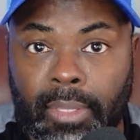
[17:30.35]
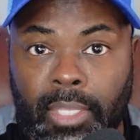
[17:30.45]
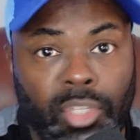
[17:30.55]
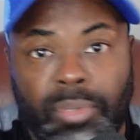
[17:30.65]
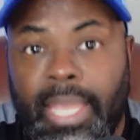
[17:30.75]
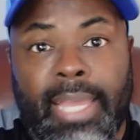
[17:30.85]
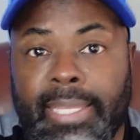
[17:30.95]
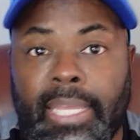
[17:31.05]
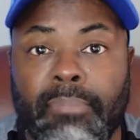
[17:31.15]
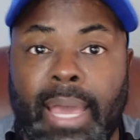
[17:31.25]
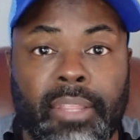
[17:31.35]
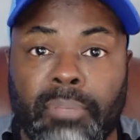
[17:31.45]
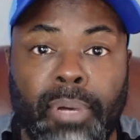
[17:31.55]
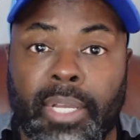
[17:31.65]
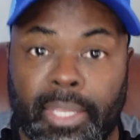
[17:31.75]
You can't get them out of the
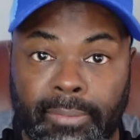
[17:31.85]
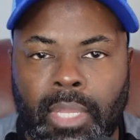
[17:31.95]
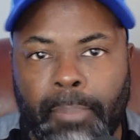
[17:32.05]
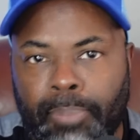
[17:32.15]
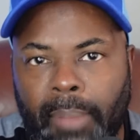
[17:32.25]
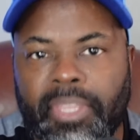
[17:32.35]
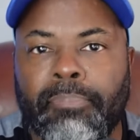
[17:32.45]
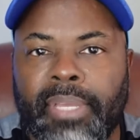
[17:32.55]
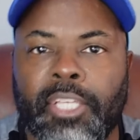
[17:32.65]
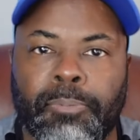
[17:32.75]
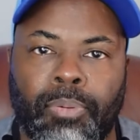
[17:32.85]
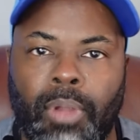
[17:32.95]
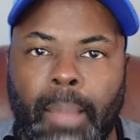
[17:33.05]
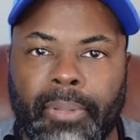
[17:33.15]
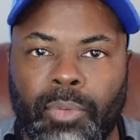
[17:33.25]
bucket. And probably the biggest
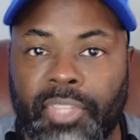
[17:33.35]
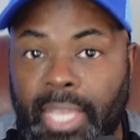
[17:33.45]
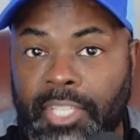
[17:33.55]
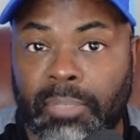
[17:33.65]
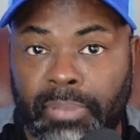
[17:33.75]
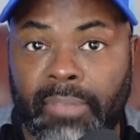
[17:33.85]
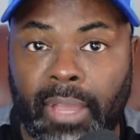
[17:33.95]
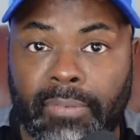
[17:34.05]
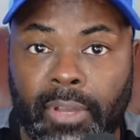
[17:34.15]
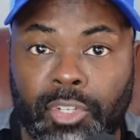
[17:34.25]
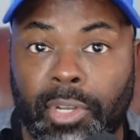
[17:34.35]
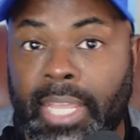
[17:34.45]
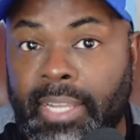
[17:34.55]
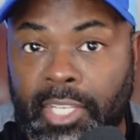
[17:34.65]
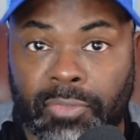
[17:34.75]
problem with the S&P 500
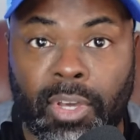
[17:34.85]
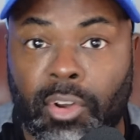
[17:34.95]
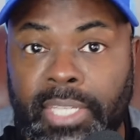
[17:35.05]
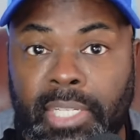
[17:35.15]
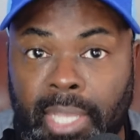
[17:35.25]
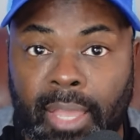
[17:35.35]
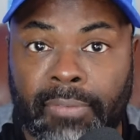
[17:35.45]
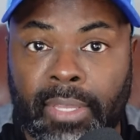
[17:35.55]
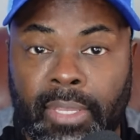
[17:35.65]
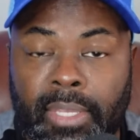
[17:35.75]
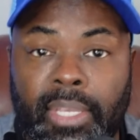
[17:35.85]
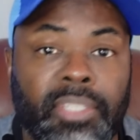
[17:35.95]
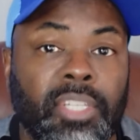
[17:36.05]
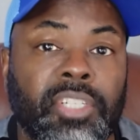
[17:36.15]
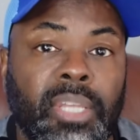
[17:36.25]
index fund or ETF is
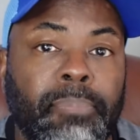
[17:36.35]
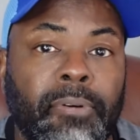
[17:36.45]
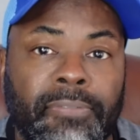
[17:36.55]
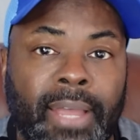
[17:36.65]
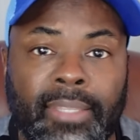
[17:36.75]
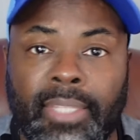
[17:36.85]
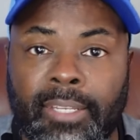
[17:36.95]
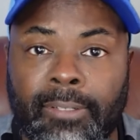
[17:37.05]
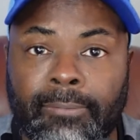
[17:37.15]
the simple fact that